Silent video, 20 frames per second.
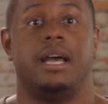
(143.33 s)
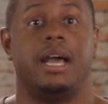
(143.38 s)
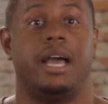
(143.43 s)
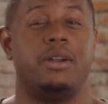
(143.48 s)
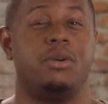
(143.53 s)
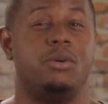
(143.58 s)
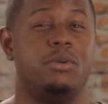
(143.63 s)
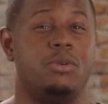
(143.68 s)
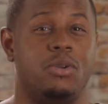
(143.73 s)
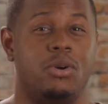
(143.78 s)
I
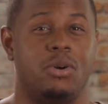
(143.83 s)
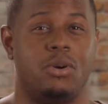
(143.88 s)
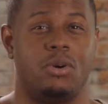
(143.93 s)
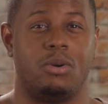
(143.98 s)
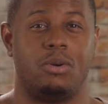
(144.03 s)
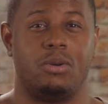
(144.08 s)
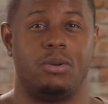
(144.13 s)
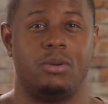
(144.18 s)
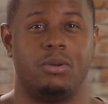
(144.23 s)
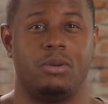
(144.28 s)
don't
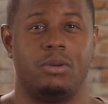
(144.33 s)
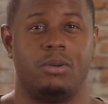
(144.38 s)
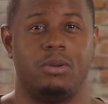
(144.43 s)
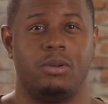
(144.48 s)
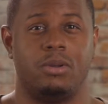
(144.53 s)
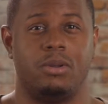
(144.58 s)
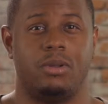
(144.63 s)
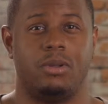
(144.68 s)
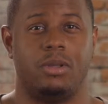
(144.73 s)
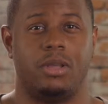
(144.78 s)
know
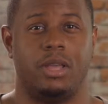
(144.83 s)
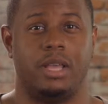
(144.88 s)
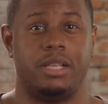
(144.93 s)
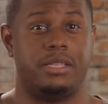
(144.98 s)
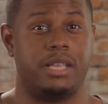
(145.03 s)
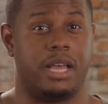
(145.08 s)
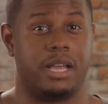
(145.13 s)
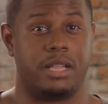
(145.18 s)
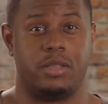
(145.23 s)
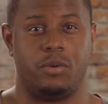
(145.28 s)

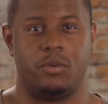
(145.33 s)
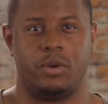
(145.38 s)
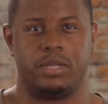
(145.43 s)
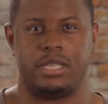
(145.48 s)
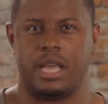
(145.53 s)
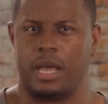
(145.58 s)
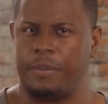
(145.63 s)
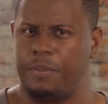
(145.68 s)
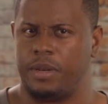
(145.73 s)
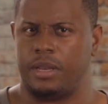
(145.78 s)
exactly what's
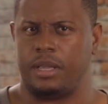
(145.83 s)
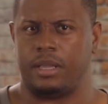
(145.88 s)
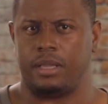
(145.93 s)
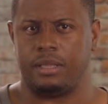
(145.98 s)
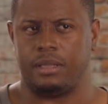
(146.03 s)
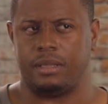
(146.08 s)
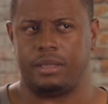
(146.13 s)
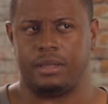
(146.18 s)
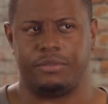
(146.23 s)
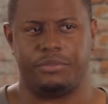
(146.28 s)
happening.
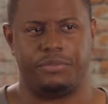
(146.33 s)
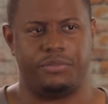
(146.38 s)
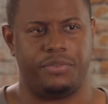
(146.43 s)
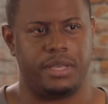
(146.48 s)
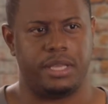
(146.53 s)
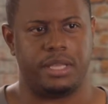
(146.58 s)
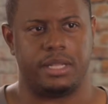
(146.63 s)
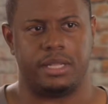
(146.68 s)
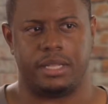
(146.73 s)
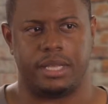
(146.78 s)
I
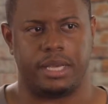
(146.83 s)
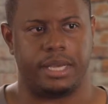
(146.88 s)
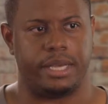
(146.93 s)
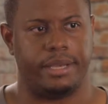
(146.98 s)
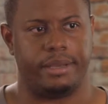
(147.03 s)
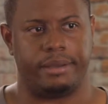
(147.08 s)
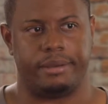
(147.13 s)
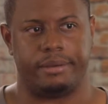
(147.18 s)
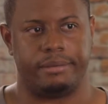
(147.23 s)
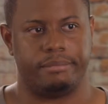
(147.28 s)
feel
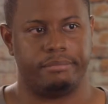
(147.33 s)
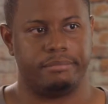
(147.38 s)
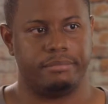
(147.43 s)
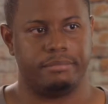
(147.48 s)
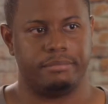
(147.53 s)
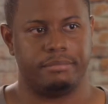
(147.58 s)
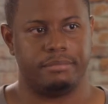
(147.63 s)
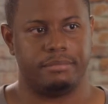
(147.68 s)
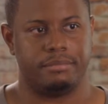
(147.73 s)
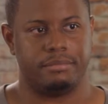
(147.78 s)
like
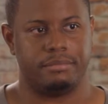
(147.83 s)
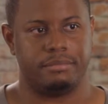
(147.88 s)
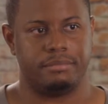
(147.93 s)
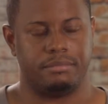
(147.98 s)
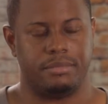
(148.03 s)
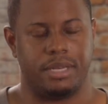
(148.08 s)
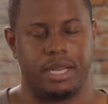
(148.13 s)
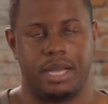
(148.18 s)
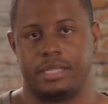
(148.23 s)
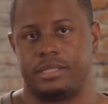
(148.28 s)

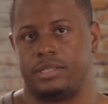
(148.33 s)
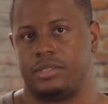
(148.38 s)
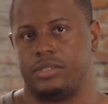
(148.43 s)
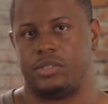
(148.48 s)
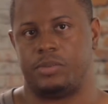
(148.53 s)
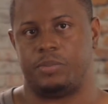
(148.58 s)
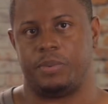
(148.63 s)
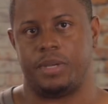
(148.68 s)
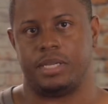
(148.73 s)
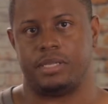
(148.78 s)
I'm lost in
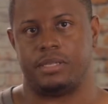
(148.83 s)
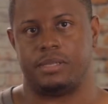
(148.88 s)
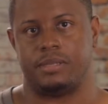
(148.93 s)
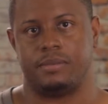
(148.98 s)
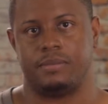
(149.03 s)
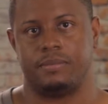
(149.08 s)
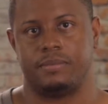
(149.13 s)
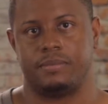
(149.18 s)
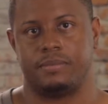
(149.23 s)
space.